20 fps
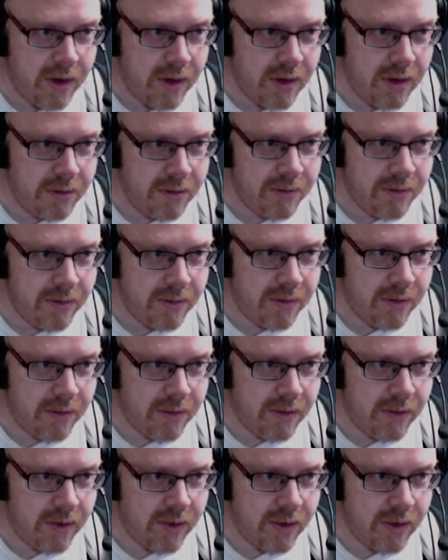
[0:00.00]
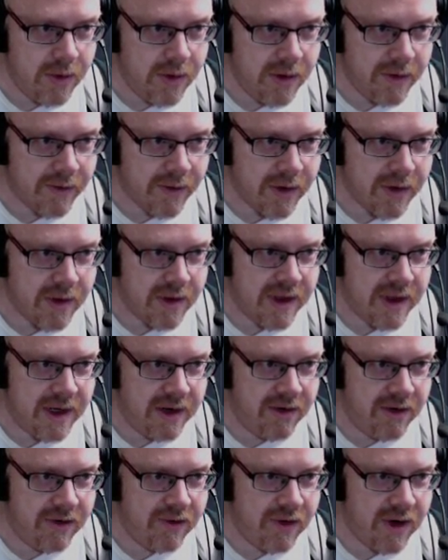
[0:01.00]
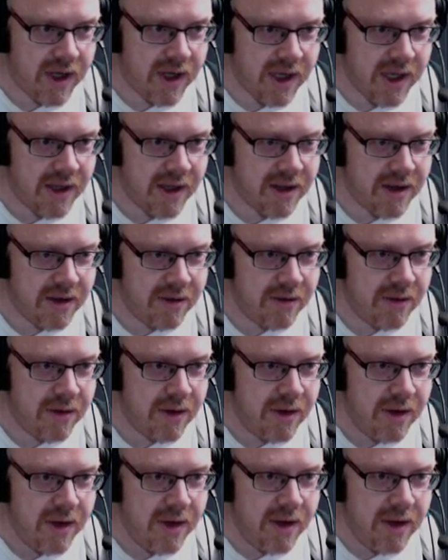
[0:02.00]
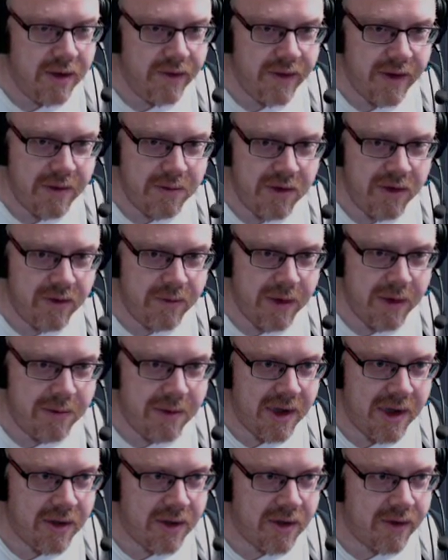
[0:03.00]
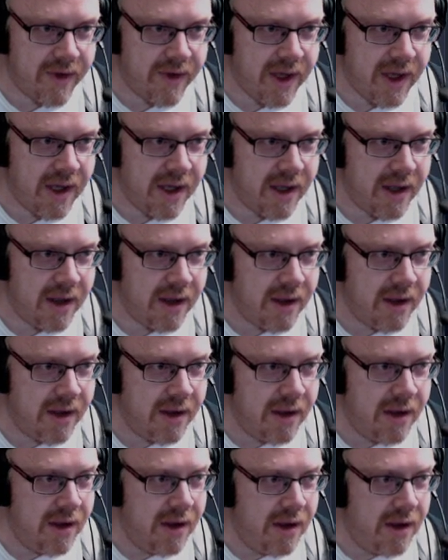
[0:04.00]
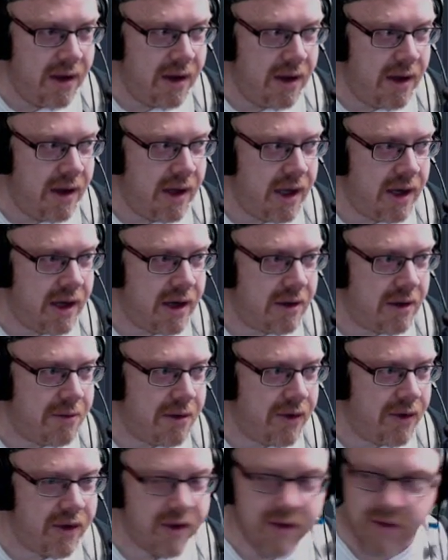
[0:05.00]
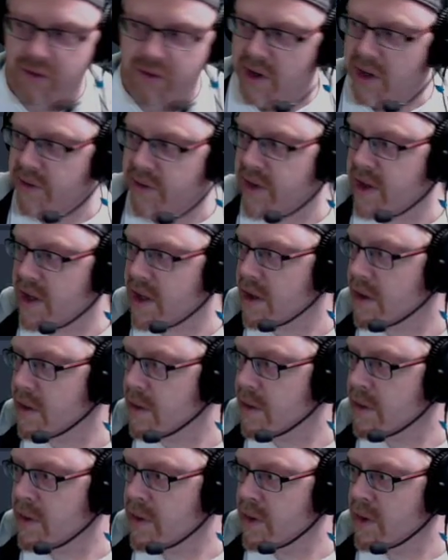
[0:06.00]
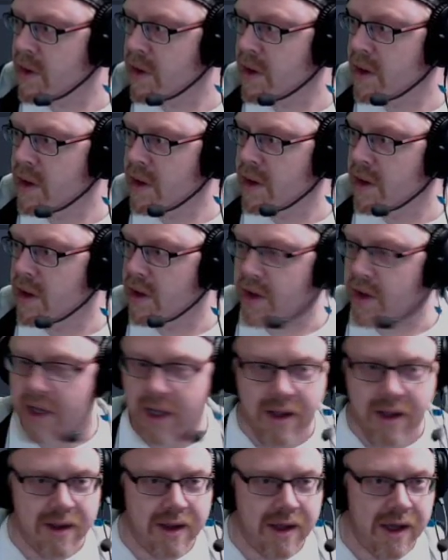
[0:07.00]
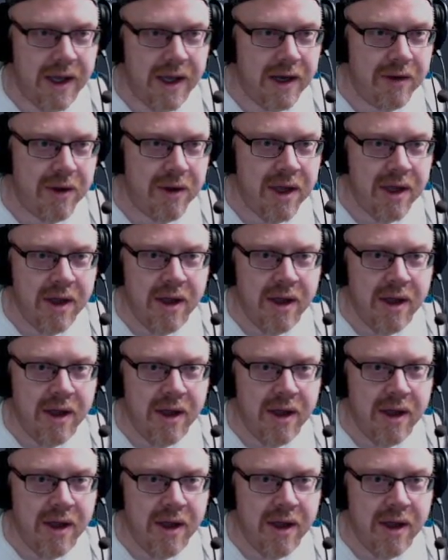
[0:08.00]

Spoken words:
Oop, I've got synergy running here, so if I move my mouse over here, I end up on the screen over there. You can't see it anyway.